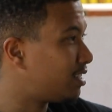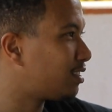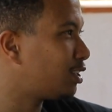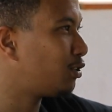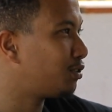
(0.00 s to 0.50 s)
I
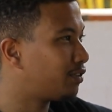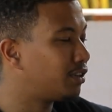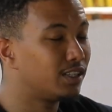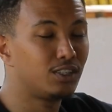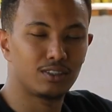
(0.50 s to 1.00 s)
see you're
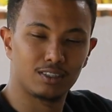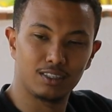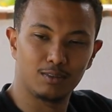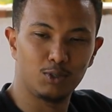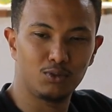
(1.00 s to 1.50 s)
very
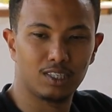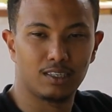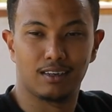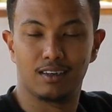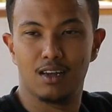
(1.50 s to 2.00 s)
interested in
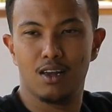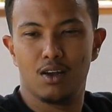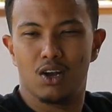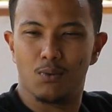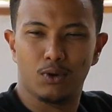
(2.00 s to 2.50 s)
music.
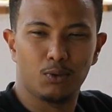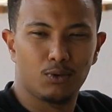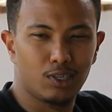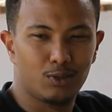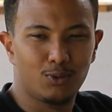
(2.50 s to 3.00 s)
What do you
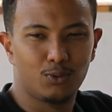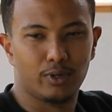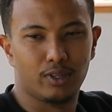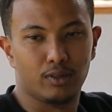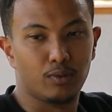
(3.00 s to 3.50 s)
want to do
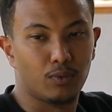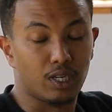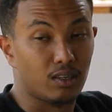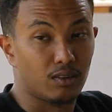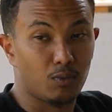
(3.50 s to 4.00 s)

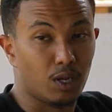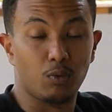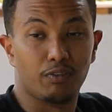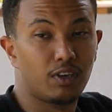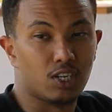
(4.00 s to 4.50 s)
when
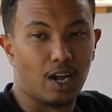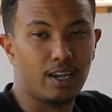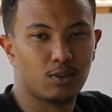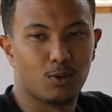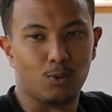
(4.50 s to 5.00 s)
we finish
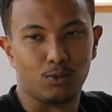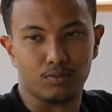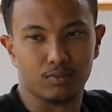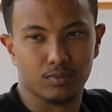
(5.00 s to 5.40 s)
high school?